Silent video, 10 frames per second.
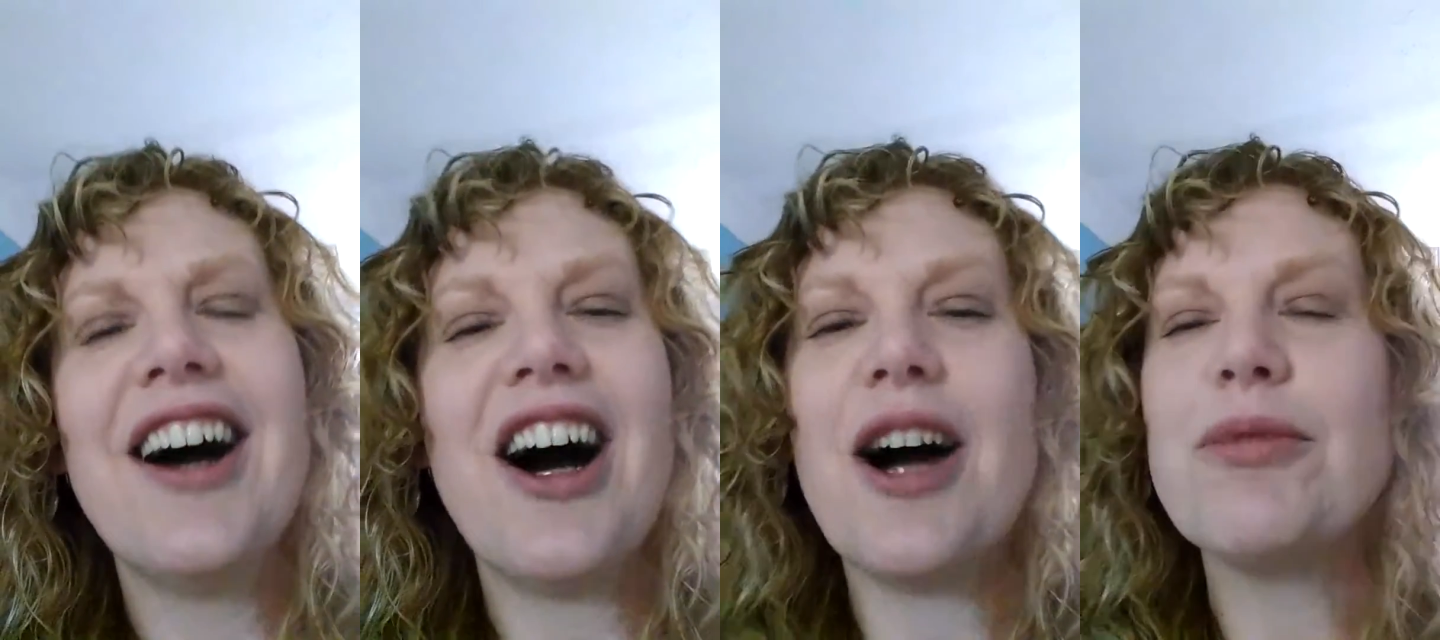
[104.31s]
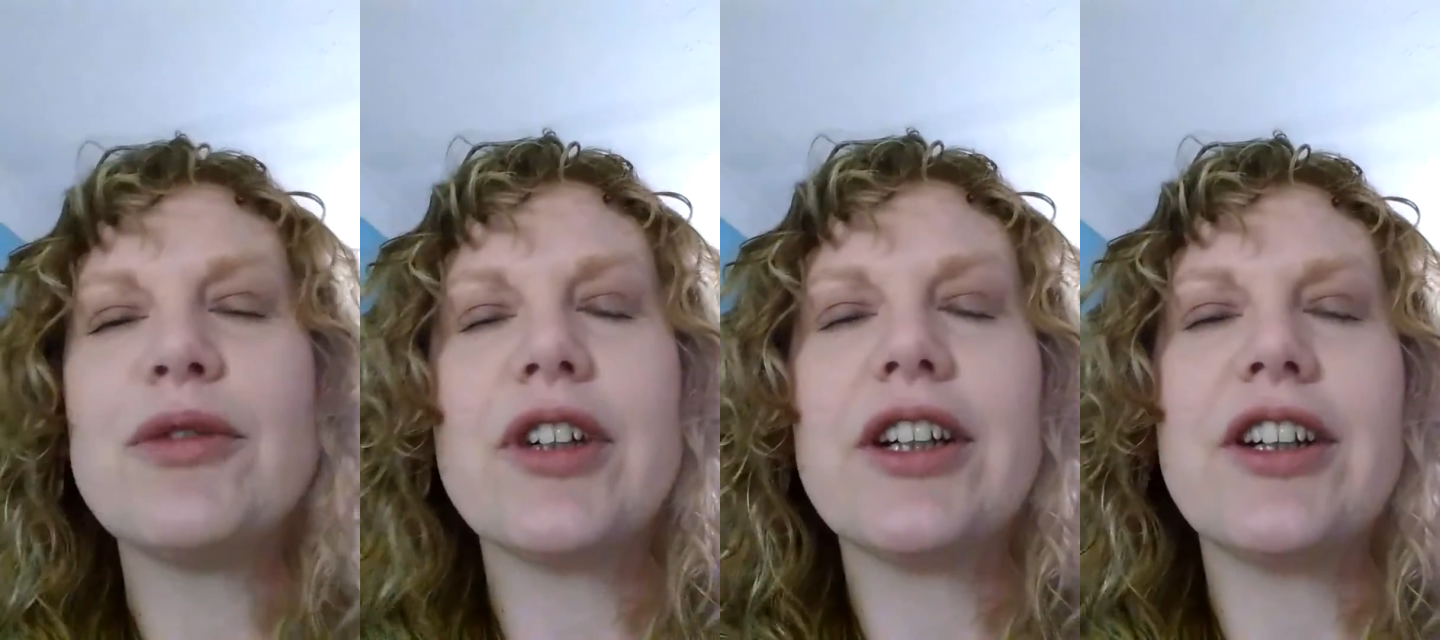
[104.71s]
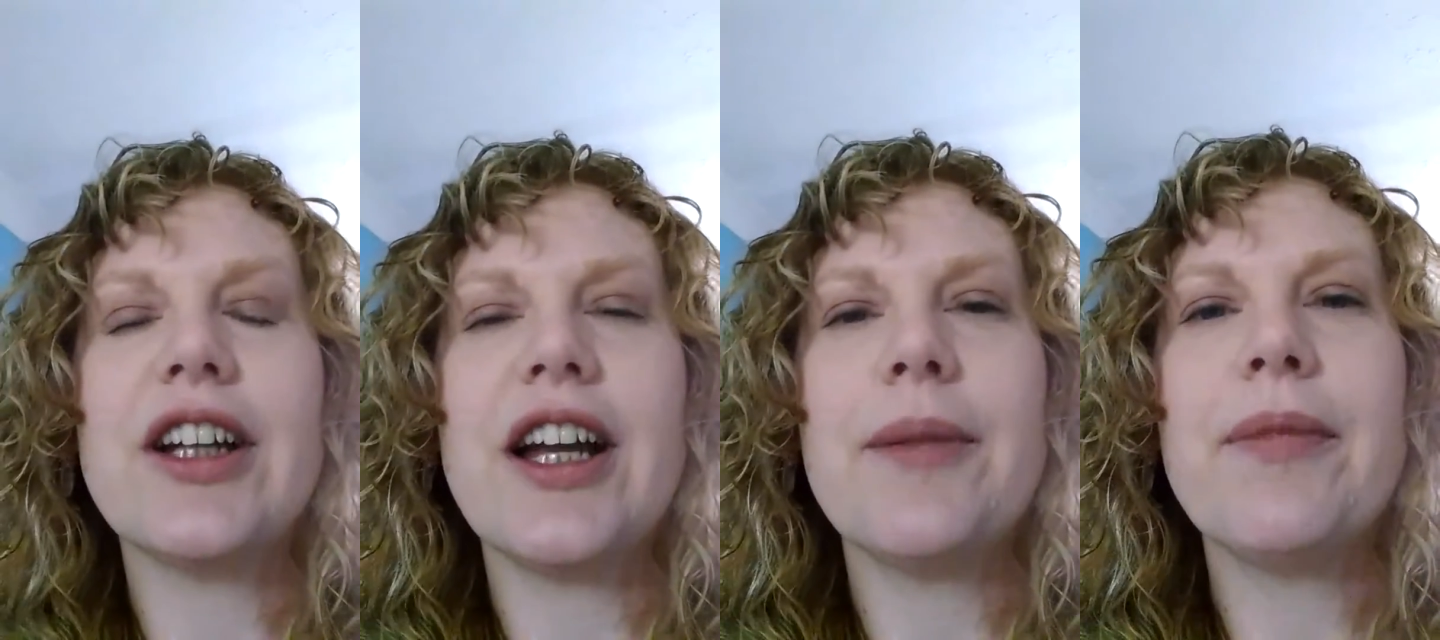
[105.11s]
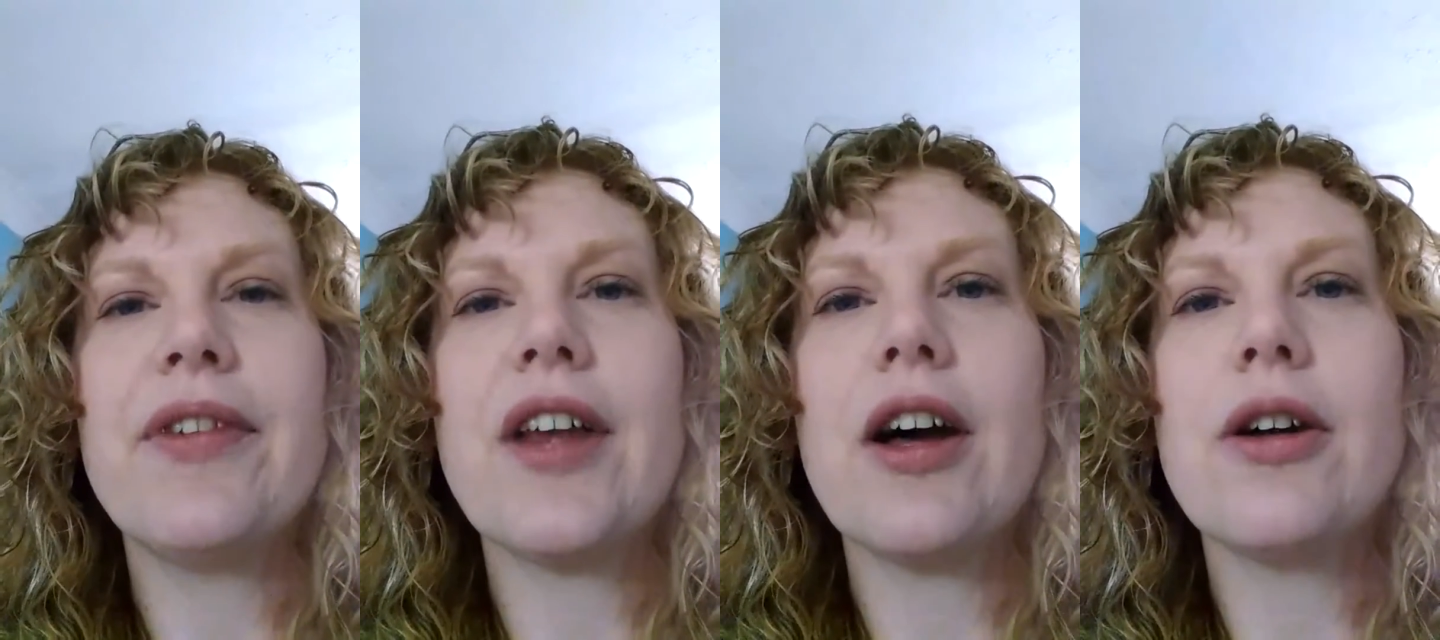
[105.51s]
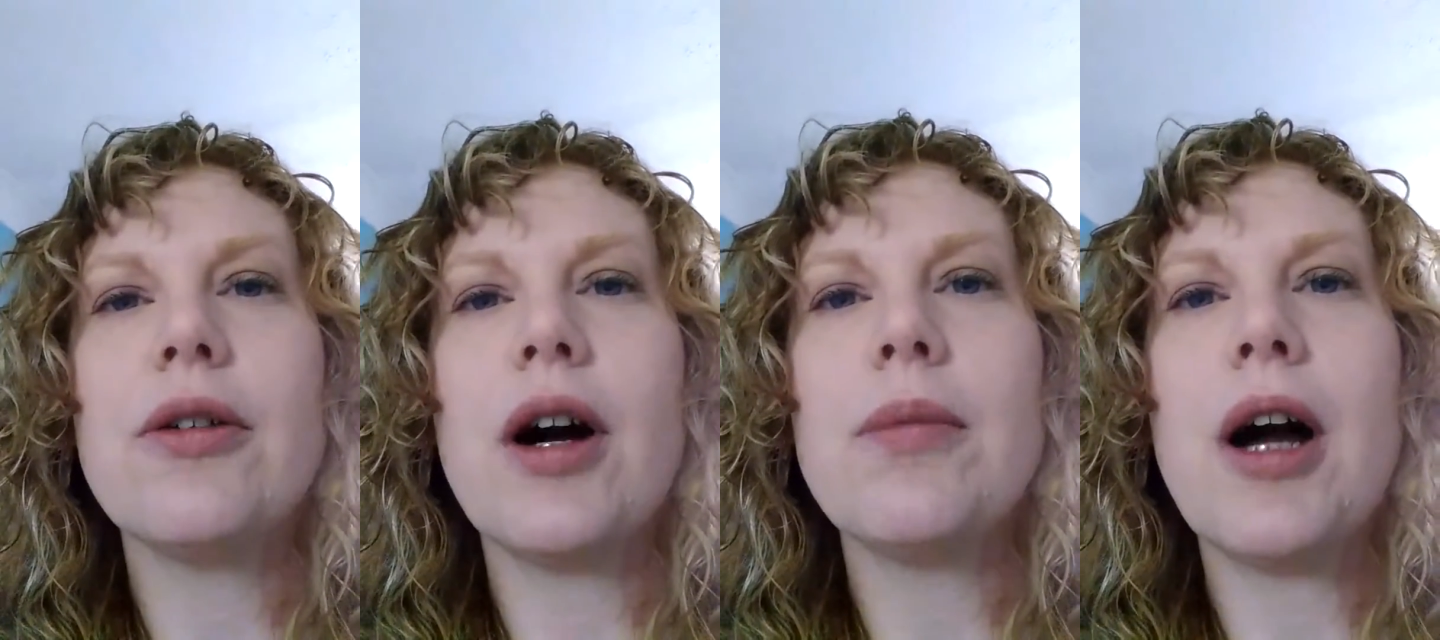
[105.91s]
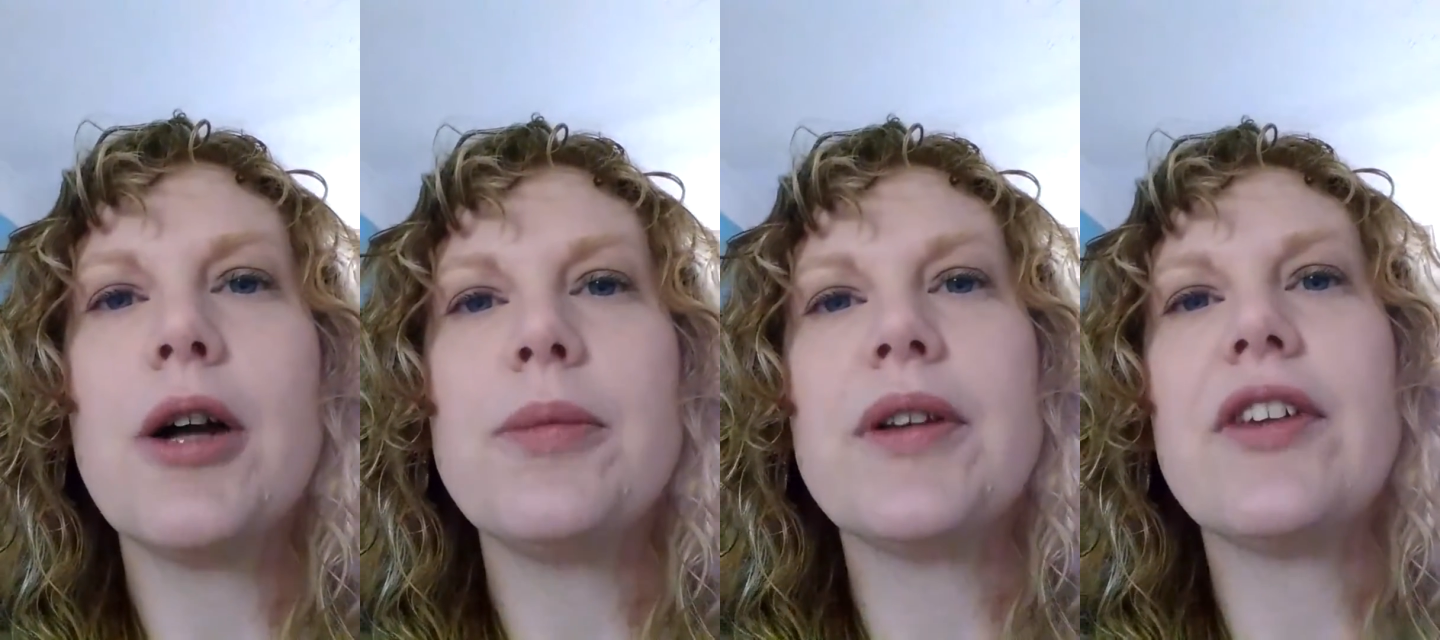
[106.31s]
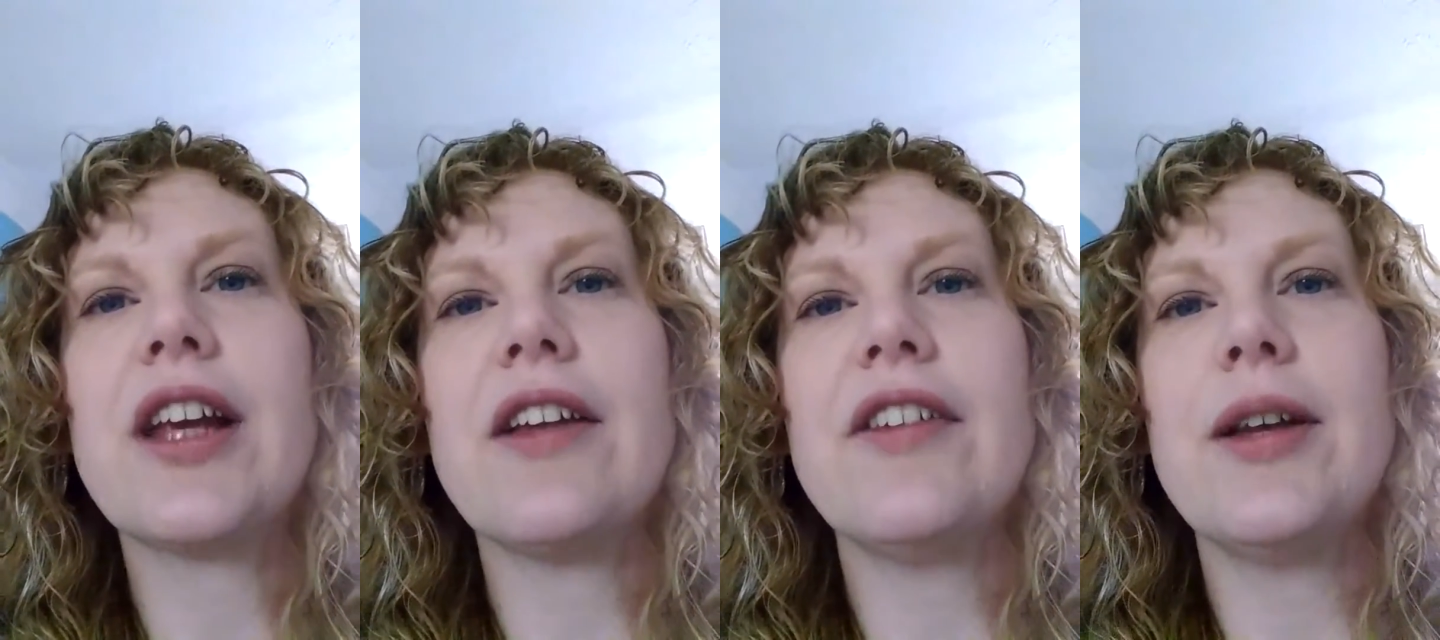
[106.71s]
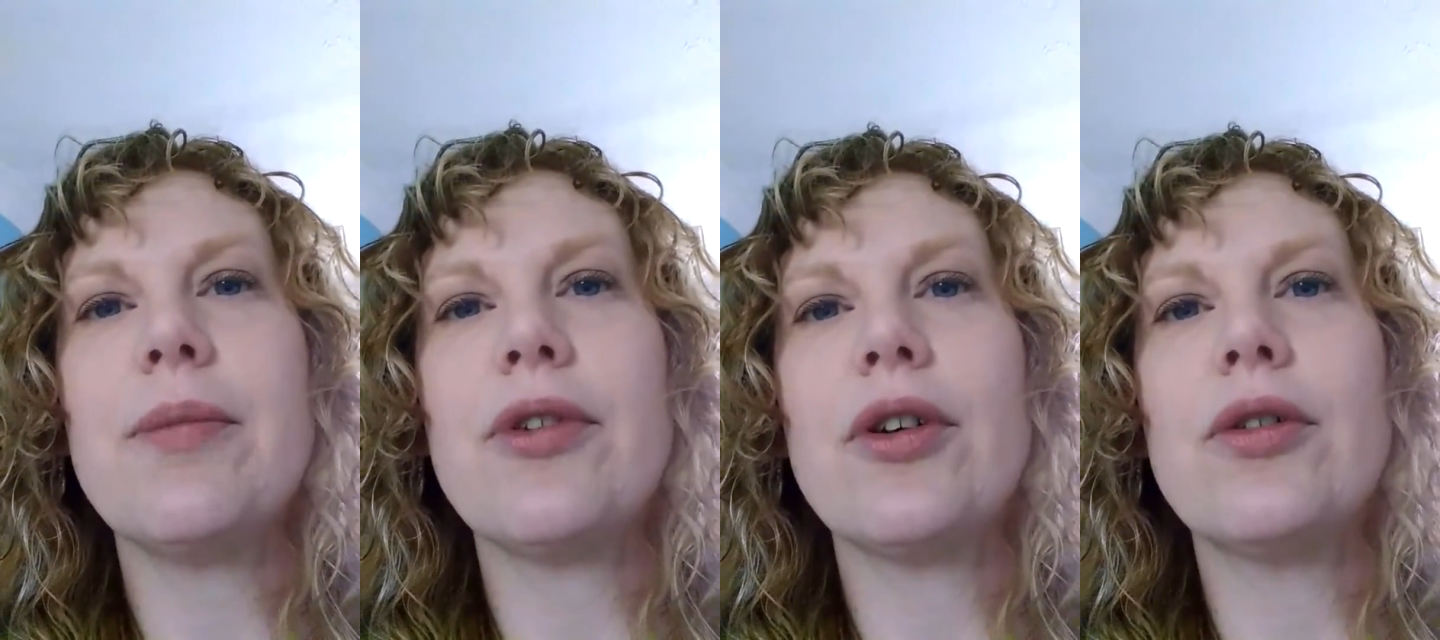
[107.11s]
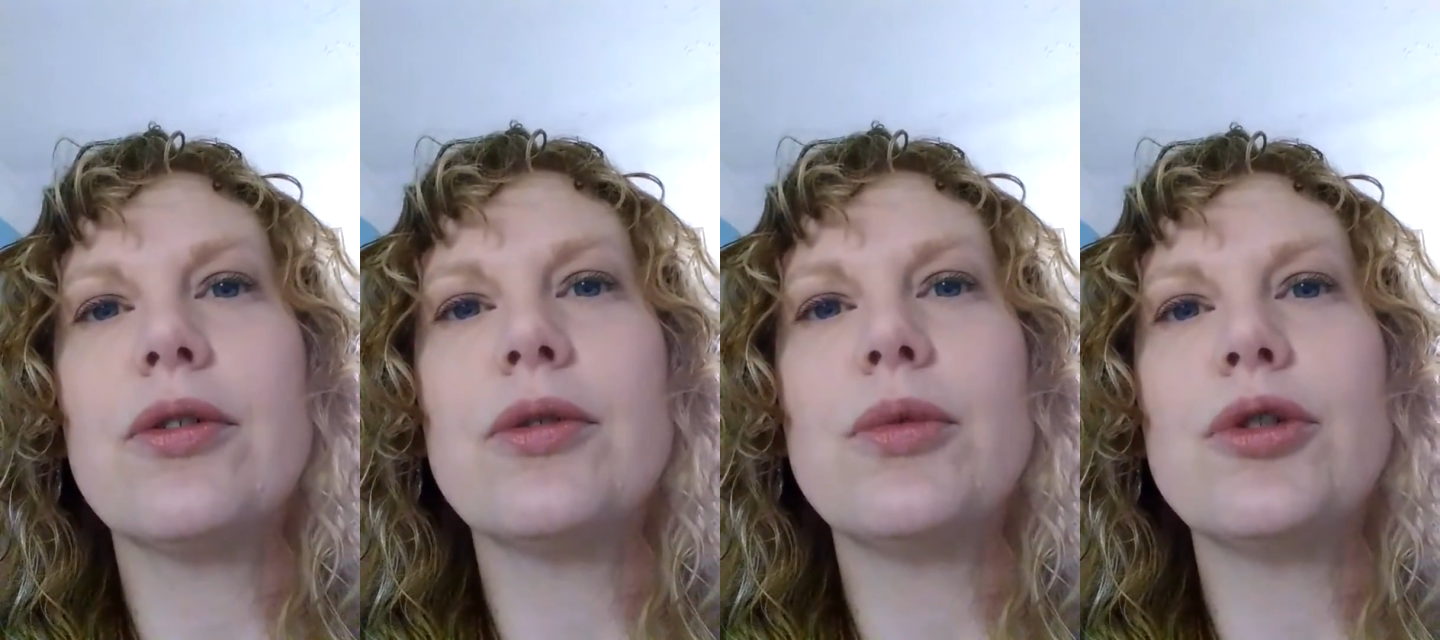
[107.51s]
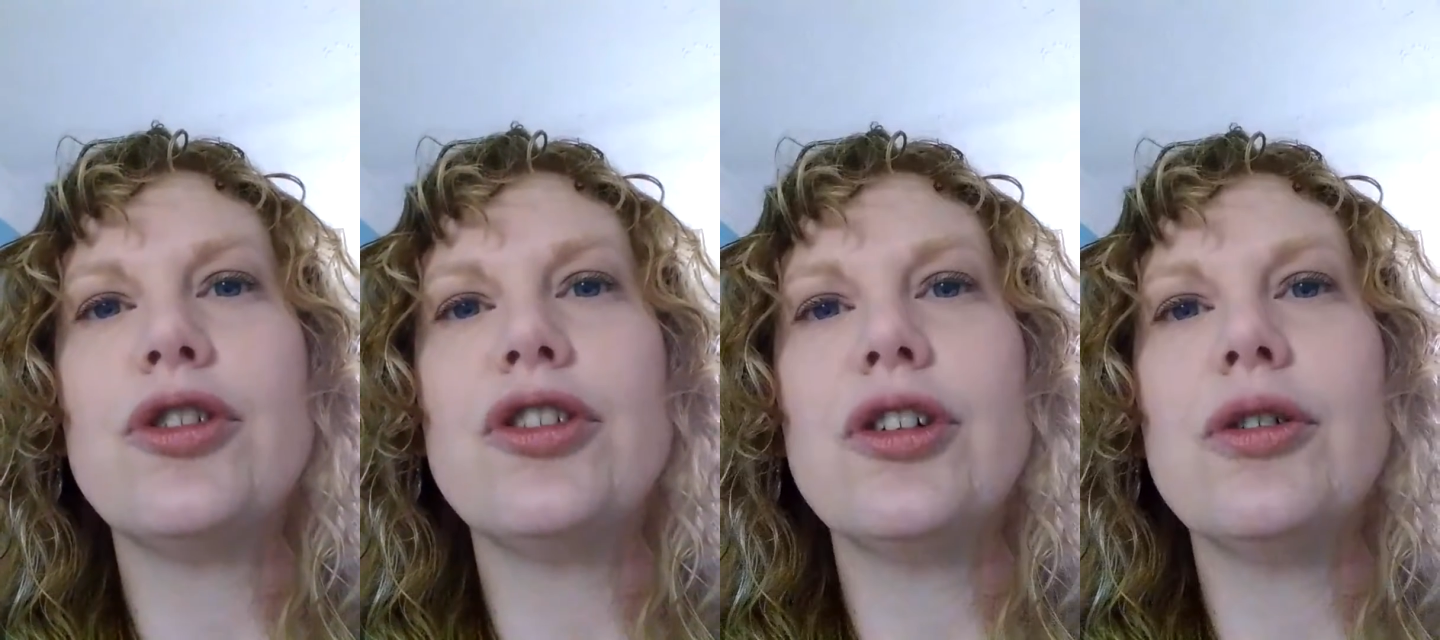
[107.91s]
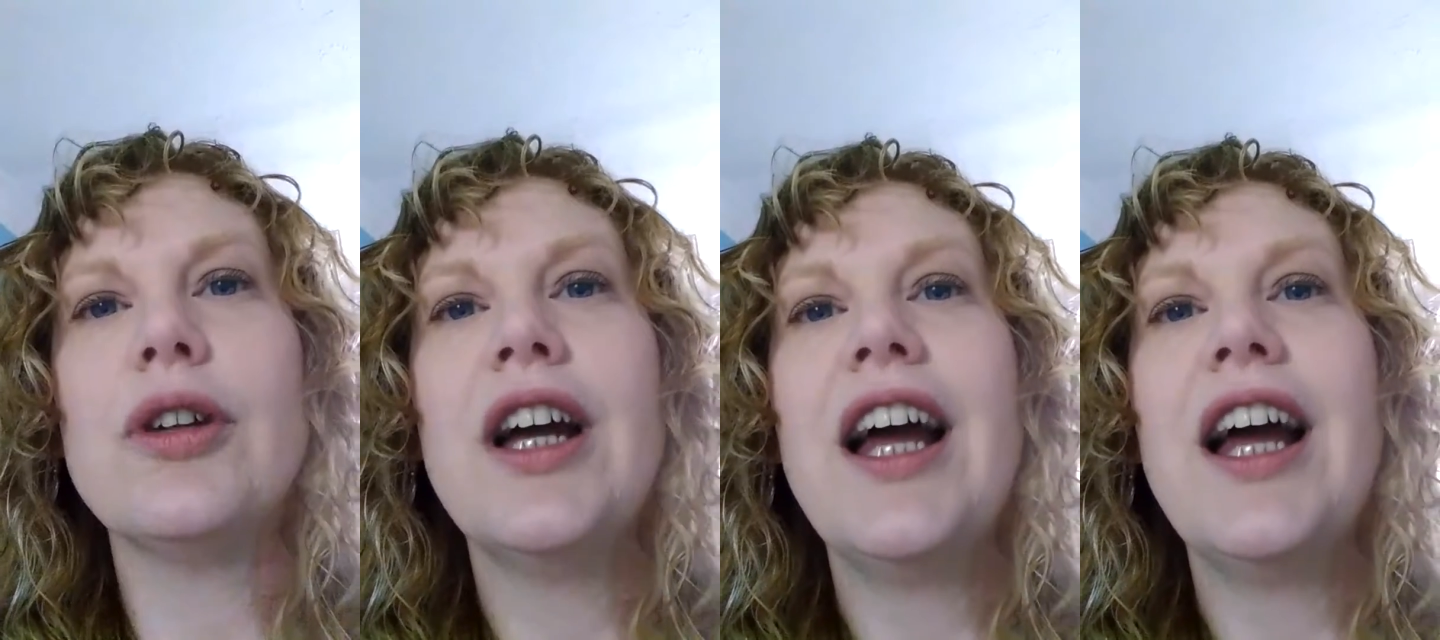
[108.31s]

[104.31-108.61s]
i'm not very good at that so i'm hoping to get tips on what to do